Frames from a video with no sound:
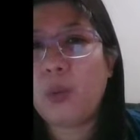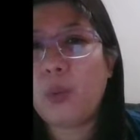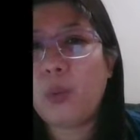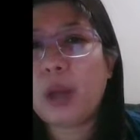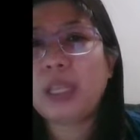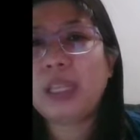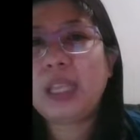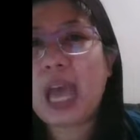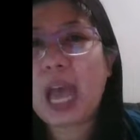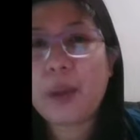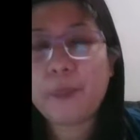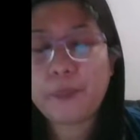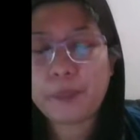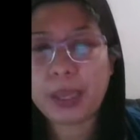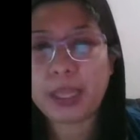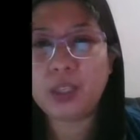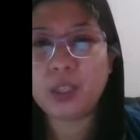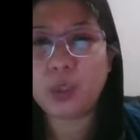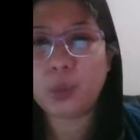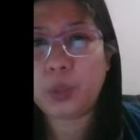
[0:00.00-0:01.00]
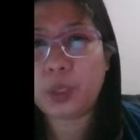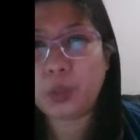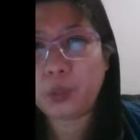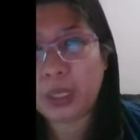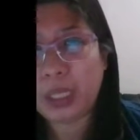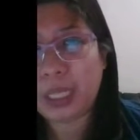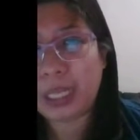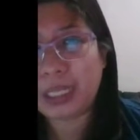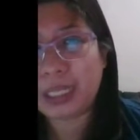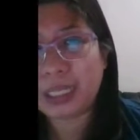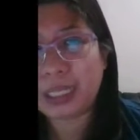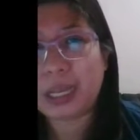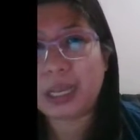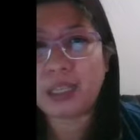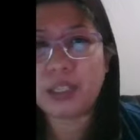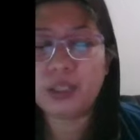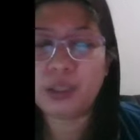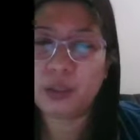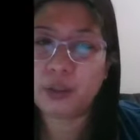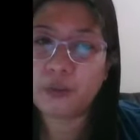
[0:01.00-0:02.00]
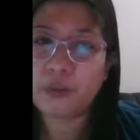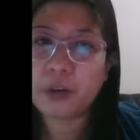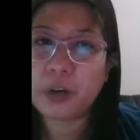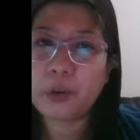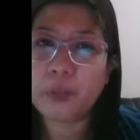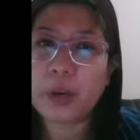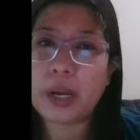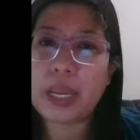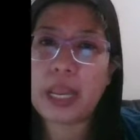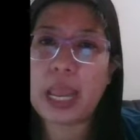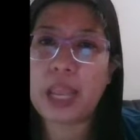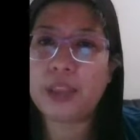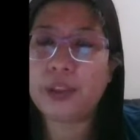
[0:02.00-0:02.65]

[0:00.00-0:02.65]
what happens when we discuss the forward